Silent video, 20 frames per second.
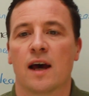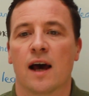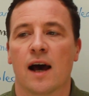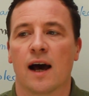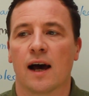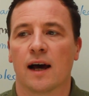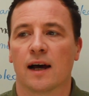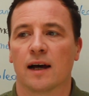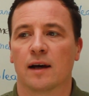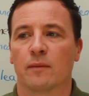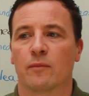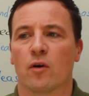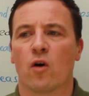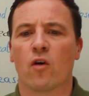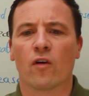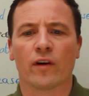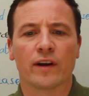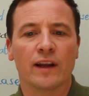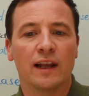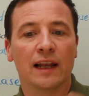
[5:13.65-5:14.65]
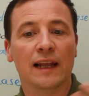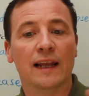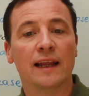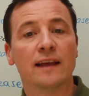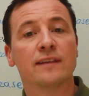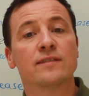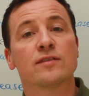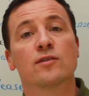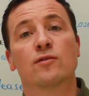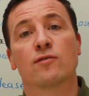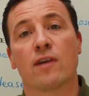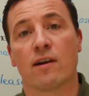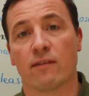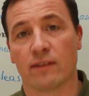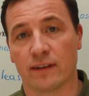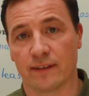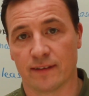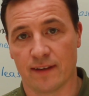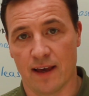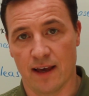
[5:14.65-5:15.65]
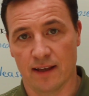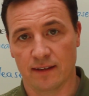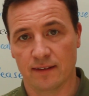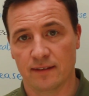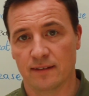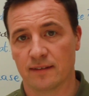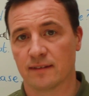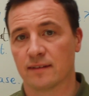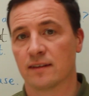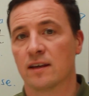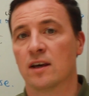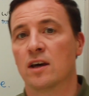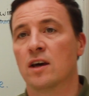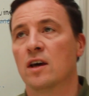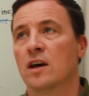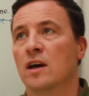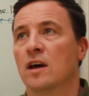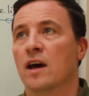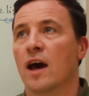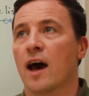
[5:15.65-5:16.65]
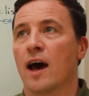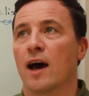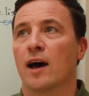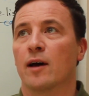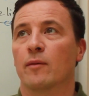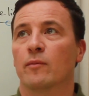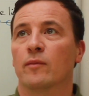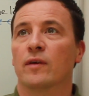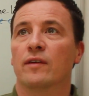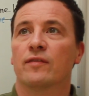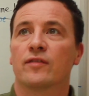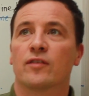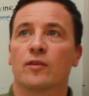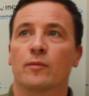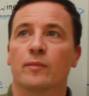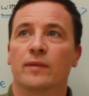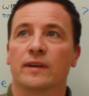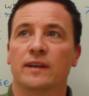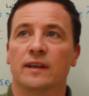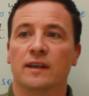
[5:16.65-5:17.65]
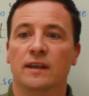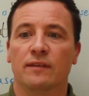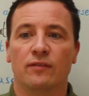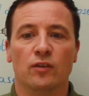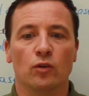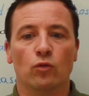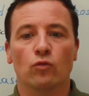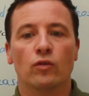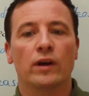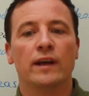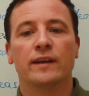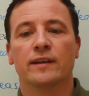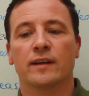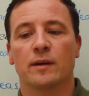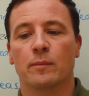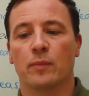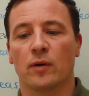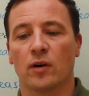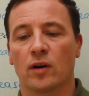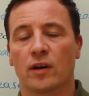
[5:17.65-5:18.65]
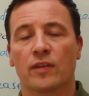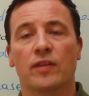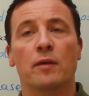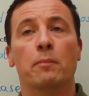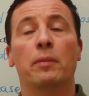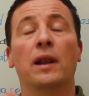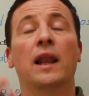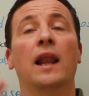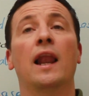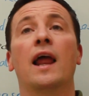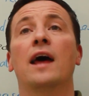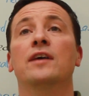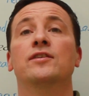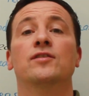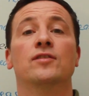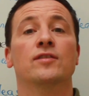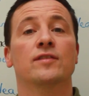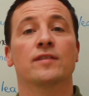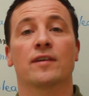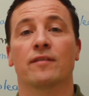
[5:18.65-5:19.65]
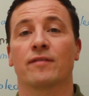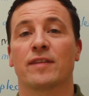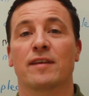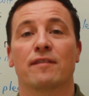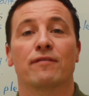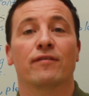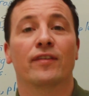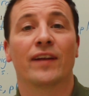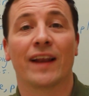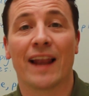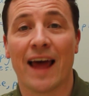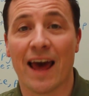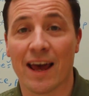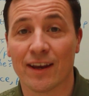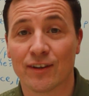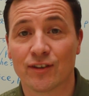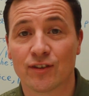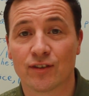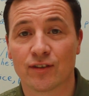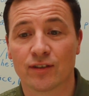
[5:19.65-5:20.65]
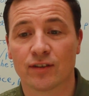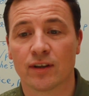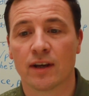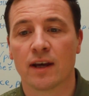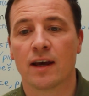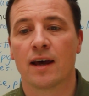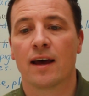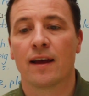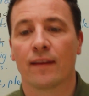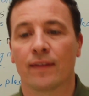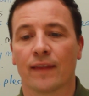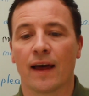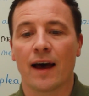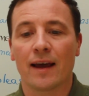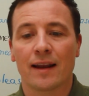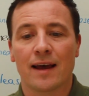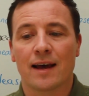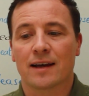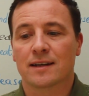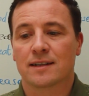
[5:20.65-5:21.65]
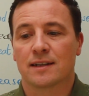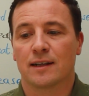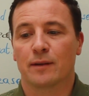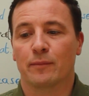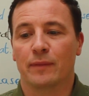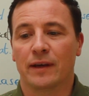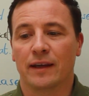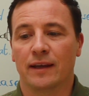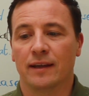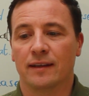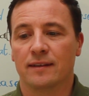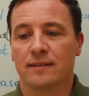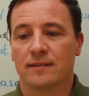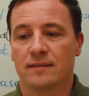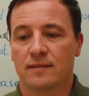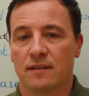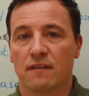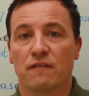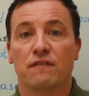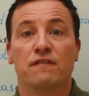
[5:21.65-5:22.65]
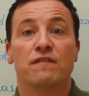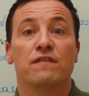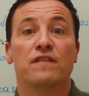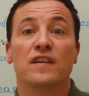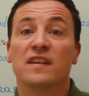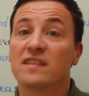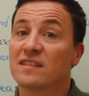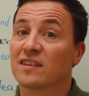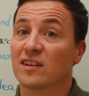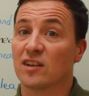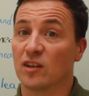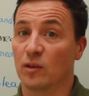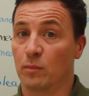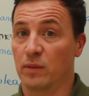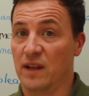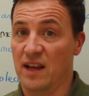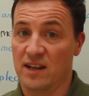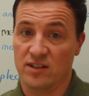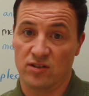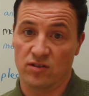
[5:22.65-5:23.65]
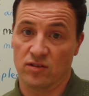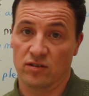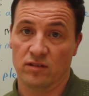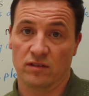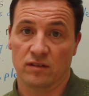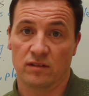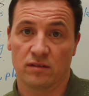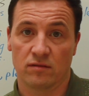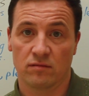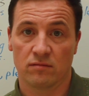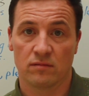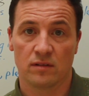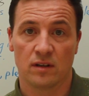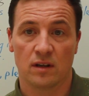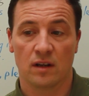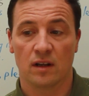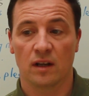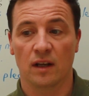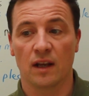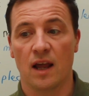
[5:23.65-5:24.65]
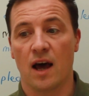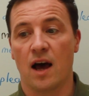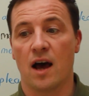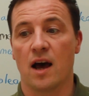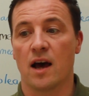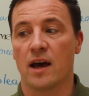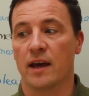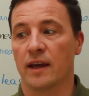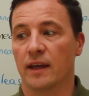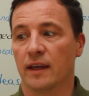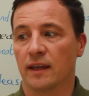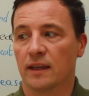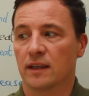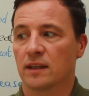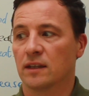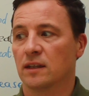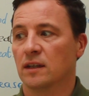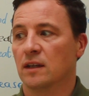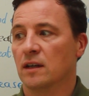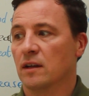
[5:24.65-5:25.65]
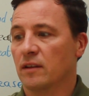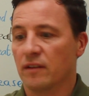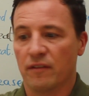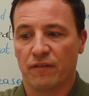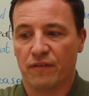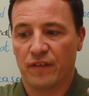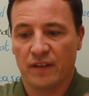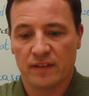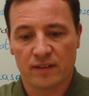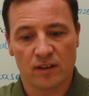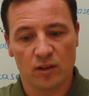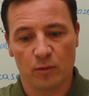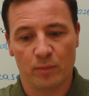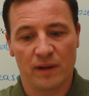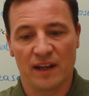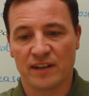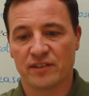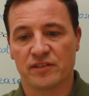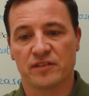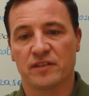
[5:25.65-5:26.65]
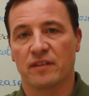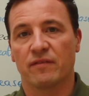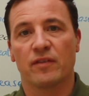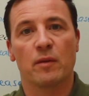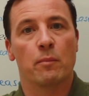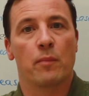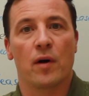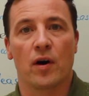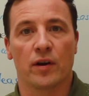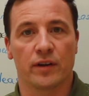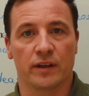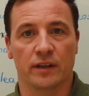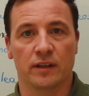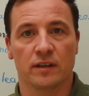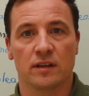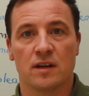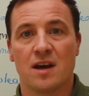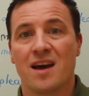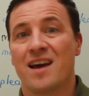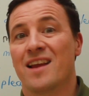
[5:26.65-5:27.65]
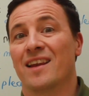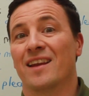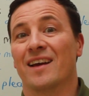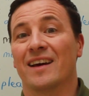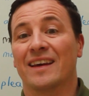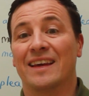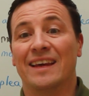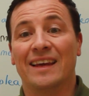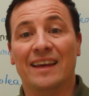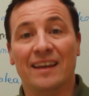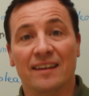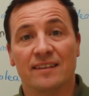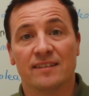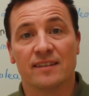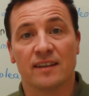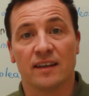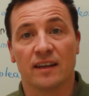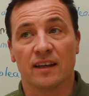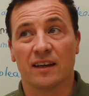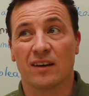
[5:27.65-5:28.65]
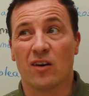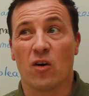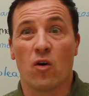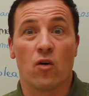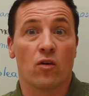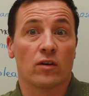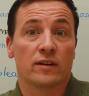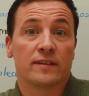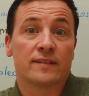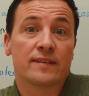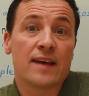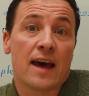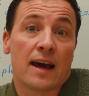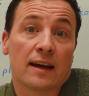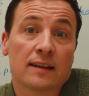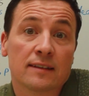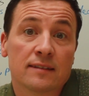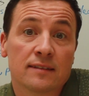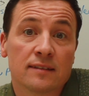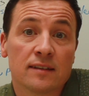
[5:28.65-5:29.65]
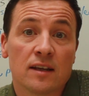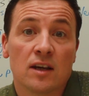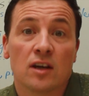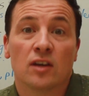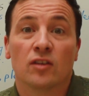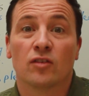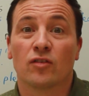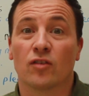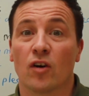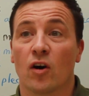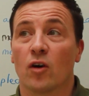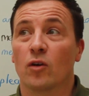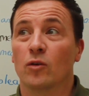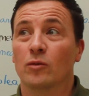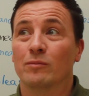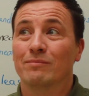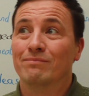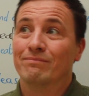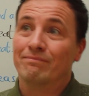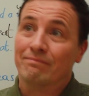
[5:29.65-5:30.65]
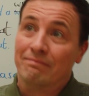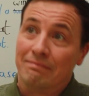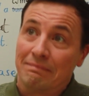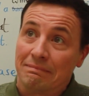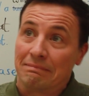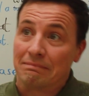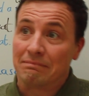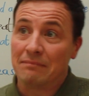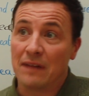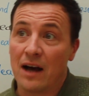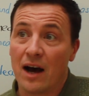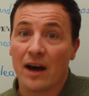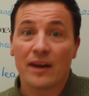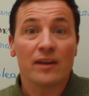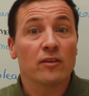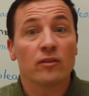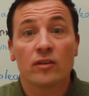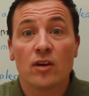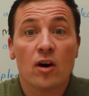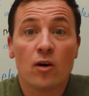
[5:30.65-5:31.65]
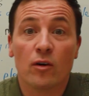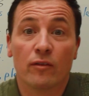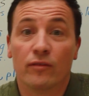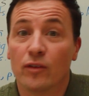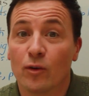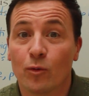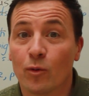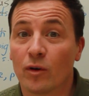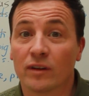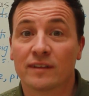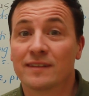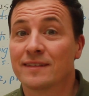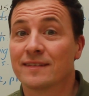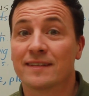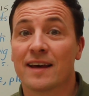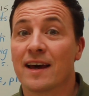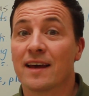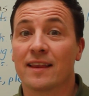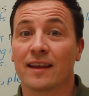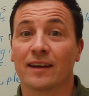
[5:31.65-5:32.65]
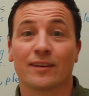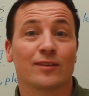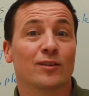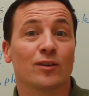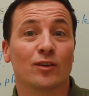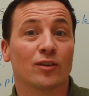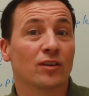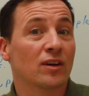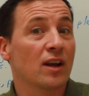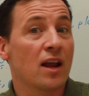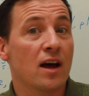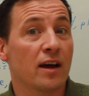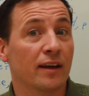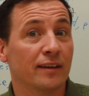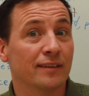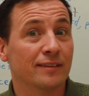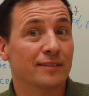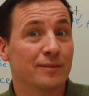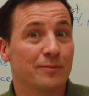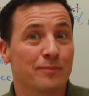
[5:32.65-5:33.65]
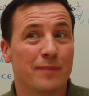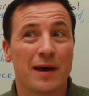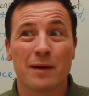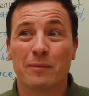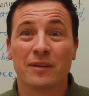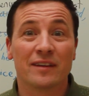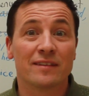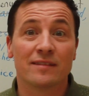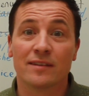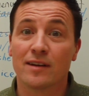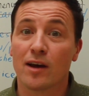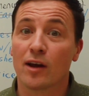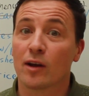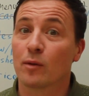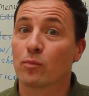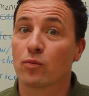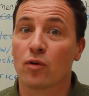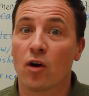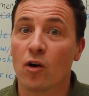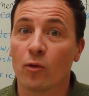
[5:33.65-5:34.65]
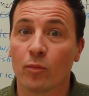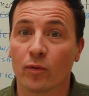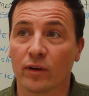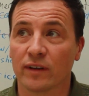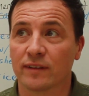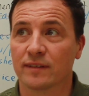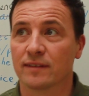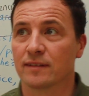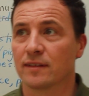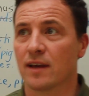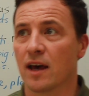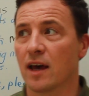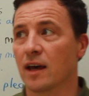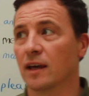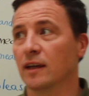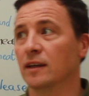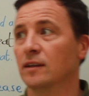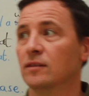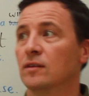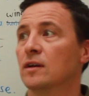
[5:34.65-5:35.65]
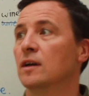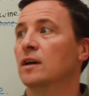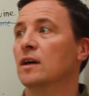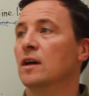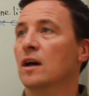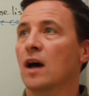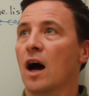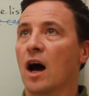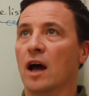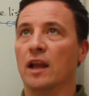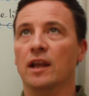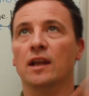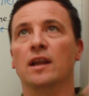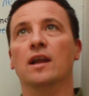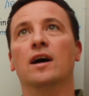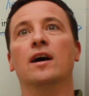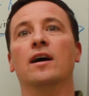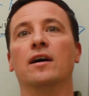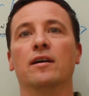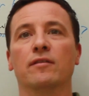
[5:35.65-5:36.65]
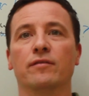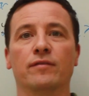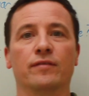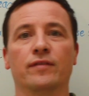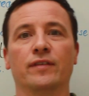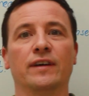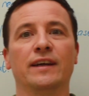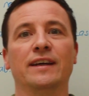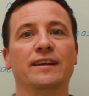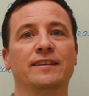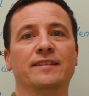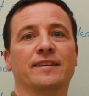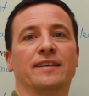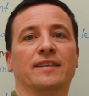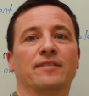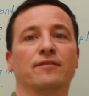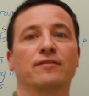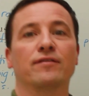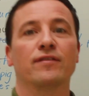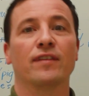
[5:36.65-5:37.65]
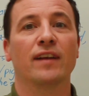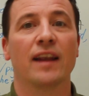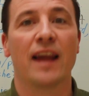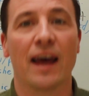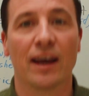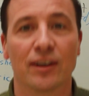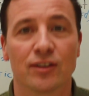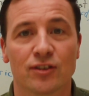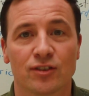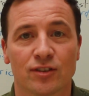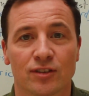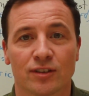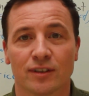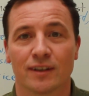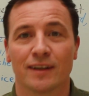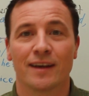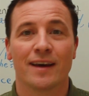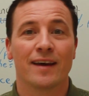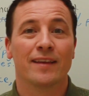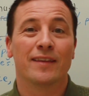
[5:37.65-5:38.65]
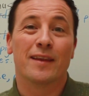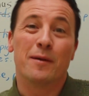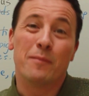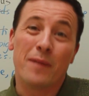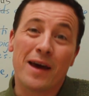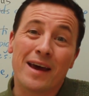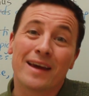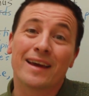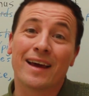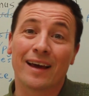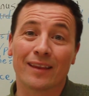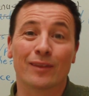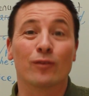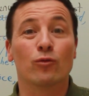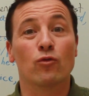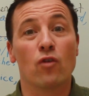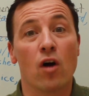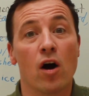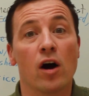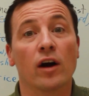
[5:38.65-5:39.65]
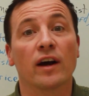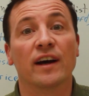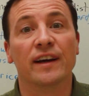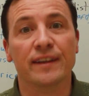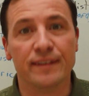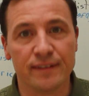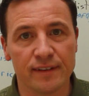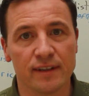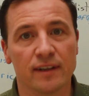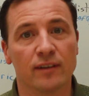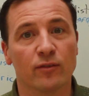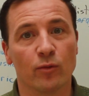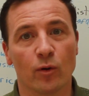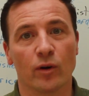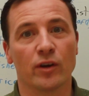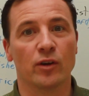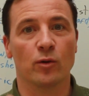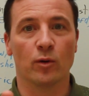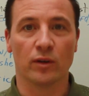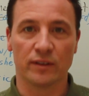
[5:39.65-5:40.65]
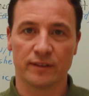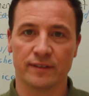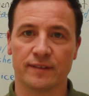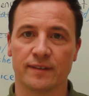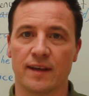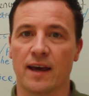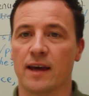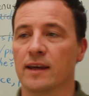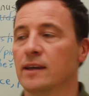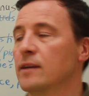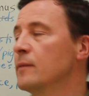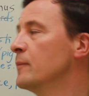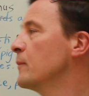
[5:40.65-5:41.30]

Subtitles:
Or in a literary sense, if you read in a book, the pleasures of the flesh, that actually means physical pleasures, like the physical pleasures of the body, like eating or sex. So I don't know if you want to say that to your client. Maybe it's not appropriate to say, I love eating flesh. They may get the wrong idea of what you want to say.